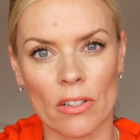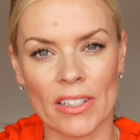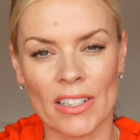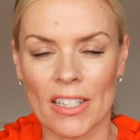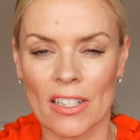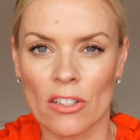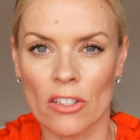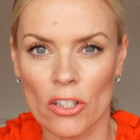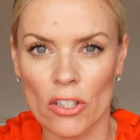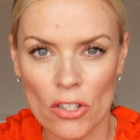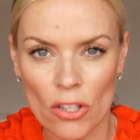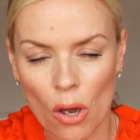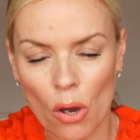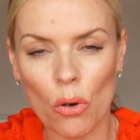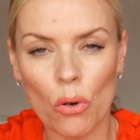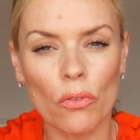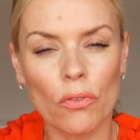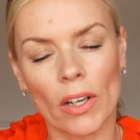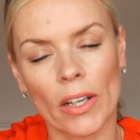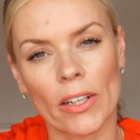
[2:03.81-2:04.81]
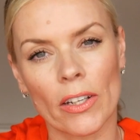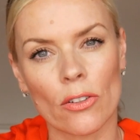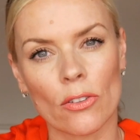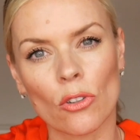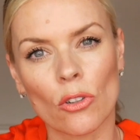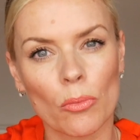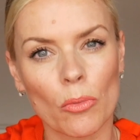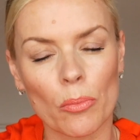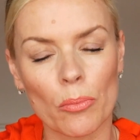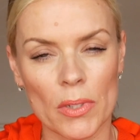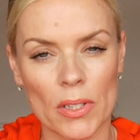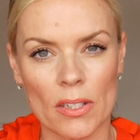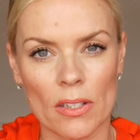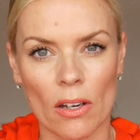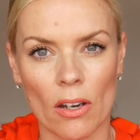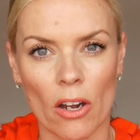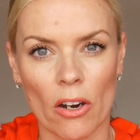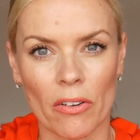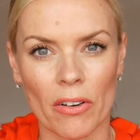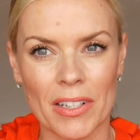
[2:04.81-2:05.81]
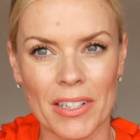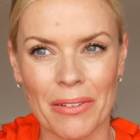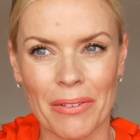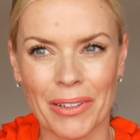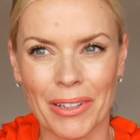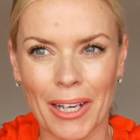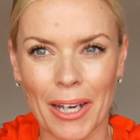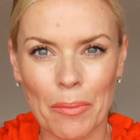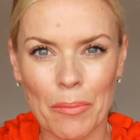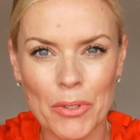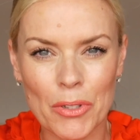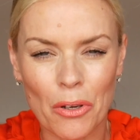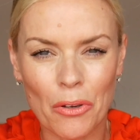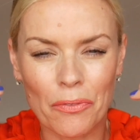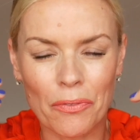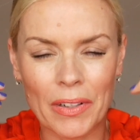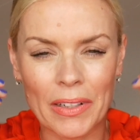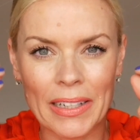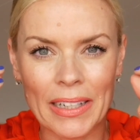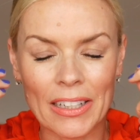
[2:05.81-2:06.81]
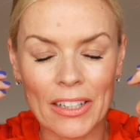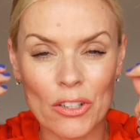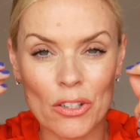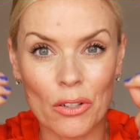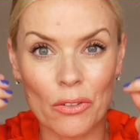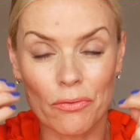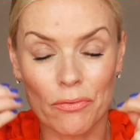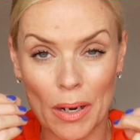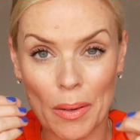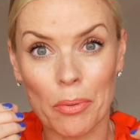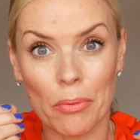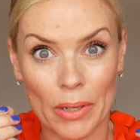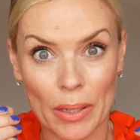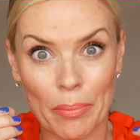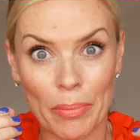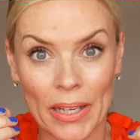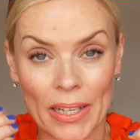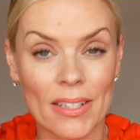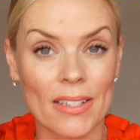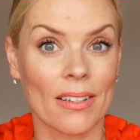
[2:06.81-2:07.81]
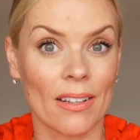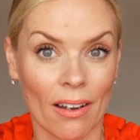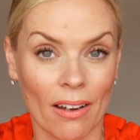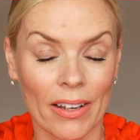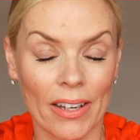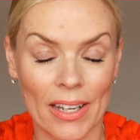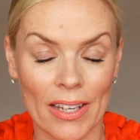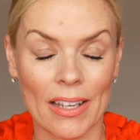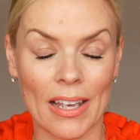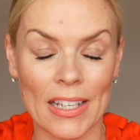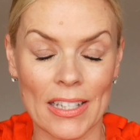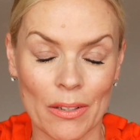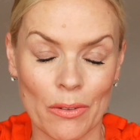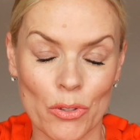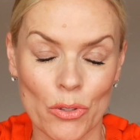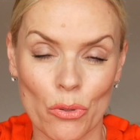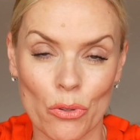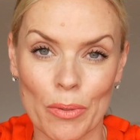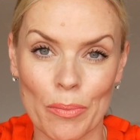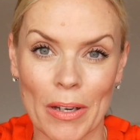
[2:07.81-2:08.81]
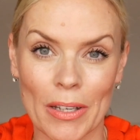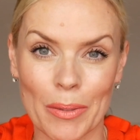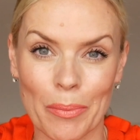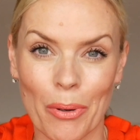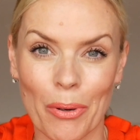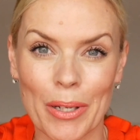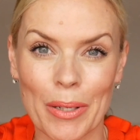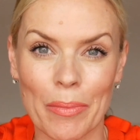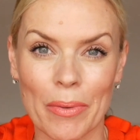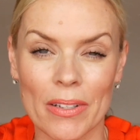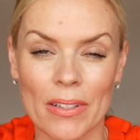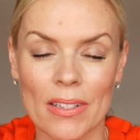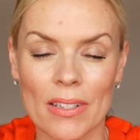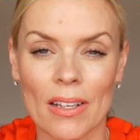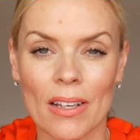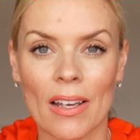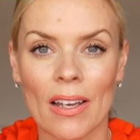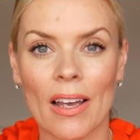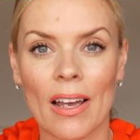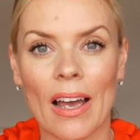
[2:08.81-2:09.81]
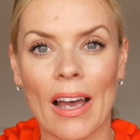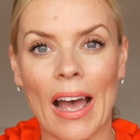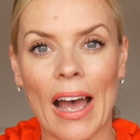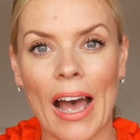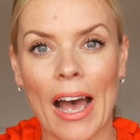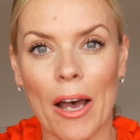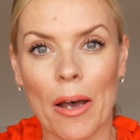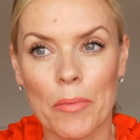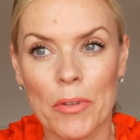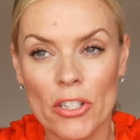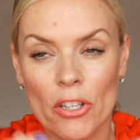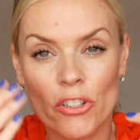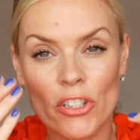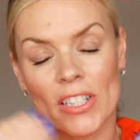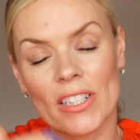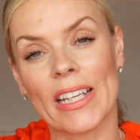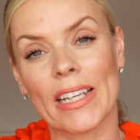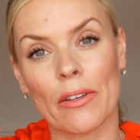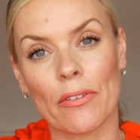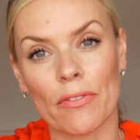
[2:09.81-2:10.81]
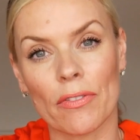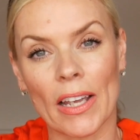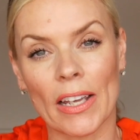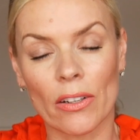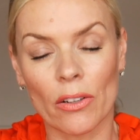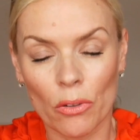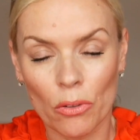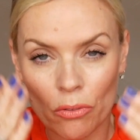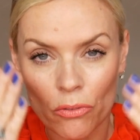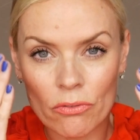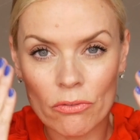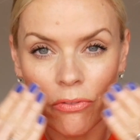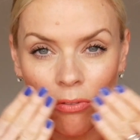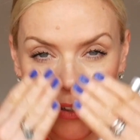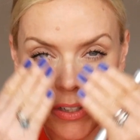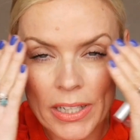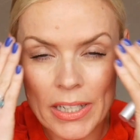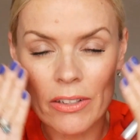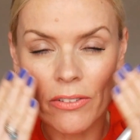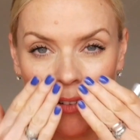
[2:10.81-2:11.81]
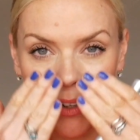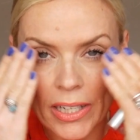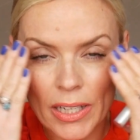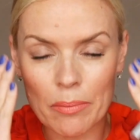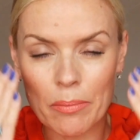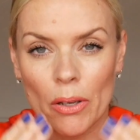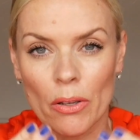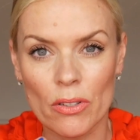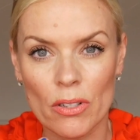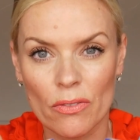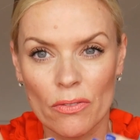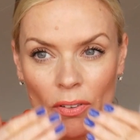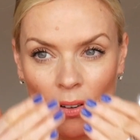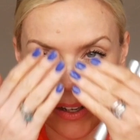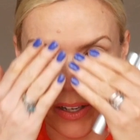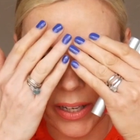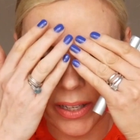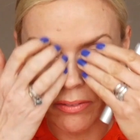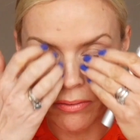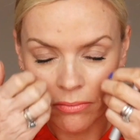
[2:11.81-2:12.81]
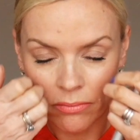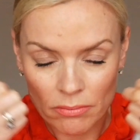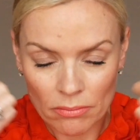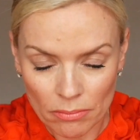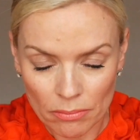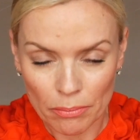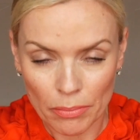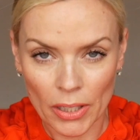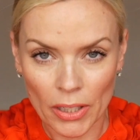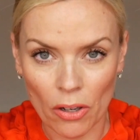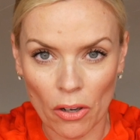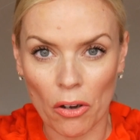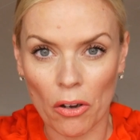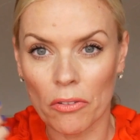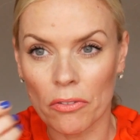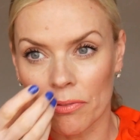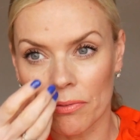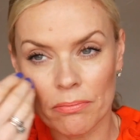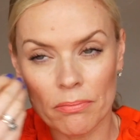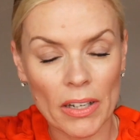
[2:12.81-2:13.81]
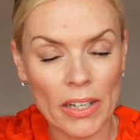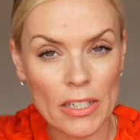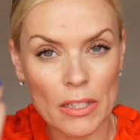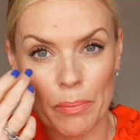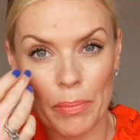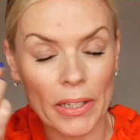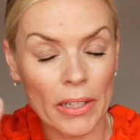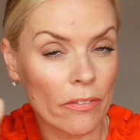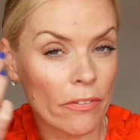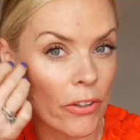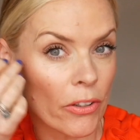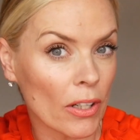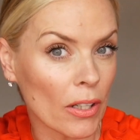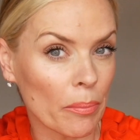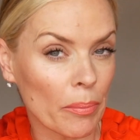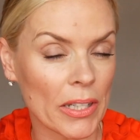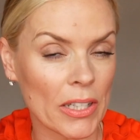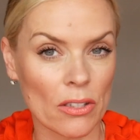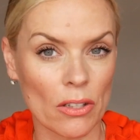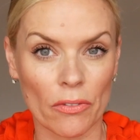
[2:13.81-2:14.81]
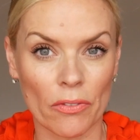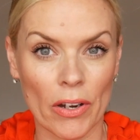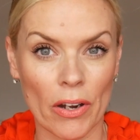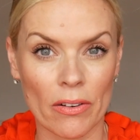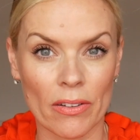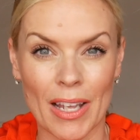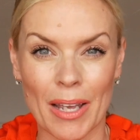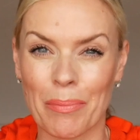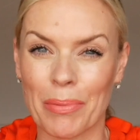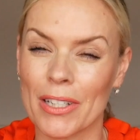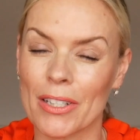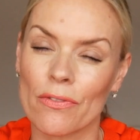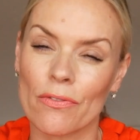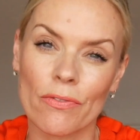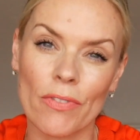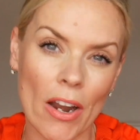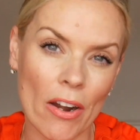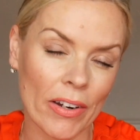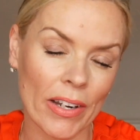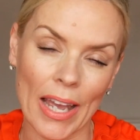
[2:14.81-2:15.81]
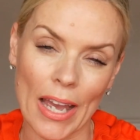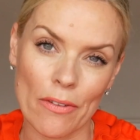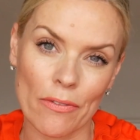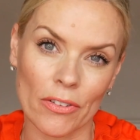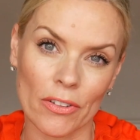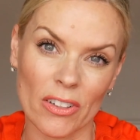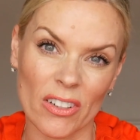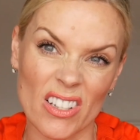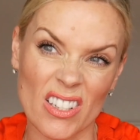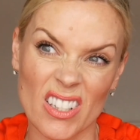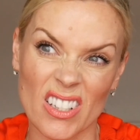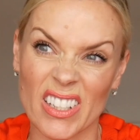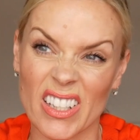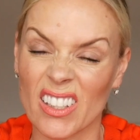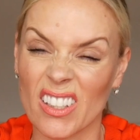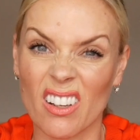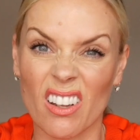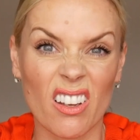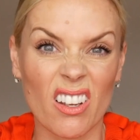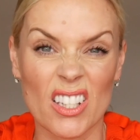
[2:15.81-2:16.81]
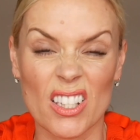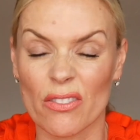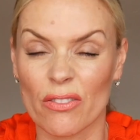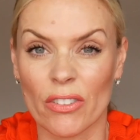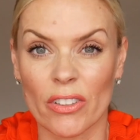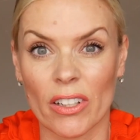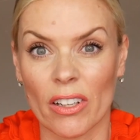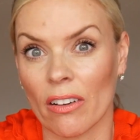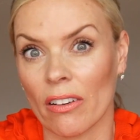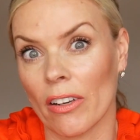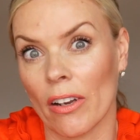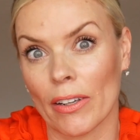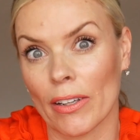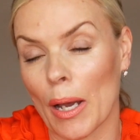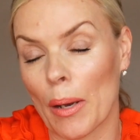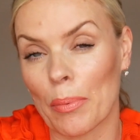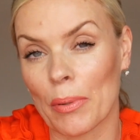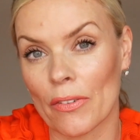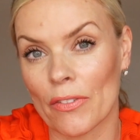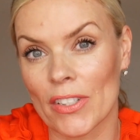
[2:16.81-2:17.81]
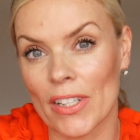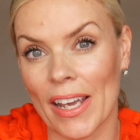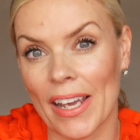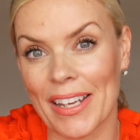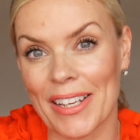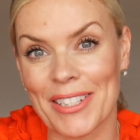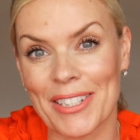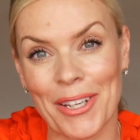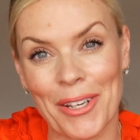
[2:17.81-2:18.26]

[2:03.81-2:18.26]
It doesn't dissolve like a normal mascara, so it comes off in little sort of rubbery bits, i.e. as I was talking about, the polymers. So just take a flannel, really, really emulsify it, pull it off. Might need to pick a few little bits off here and there, but it's very effortless, and it lasts for, a couple of days.